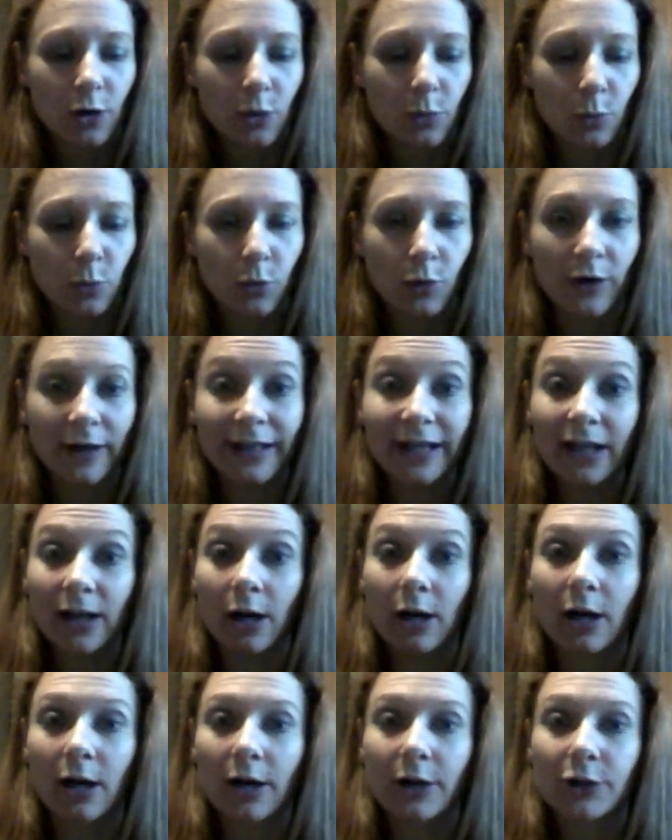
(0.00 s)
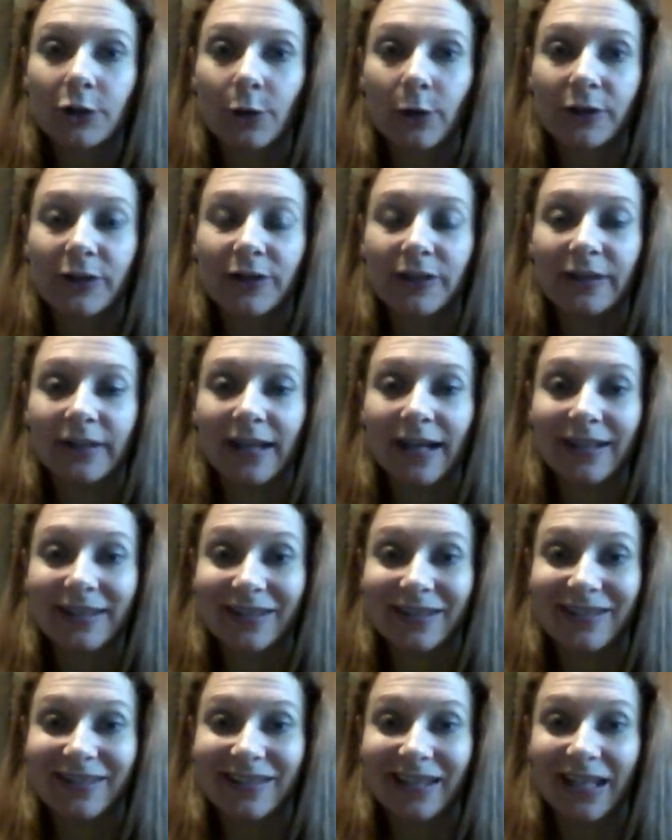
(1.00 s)
working hard towards the next
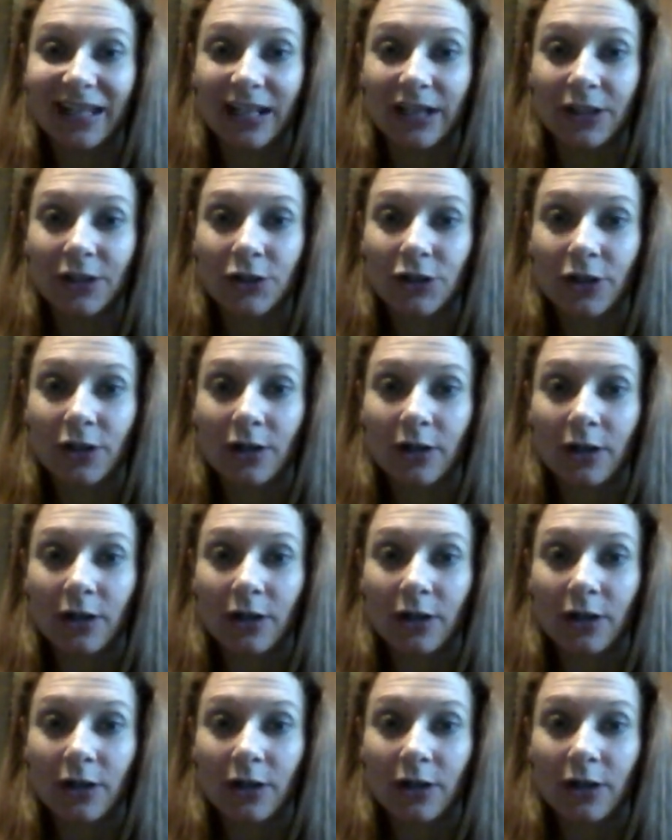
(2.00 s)
stage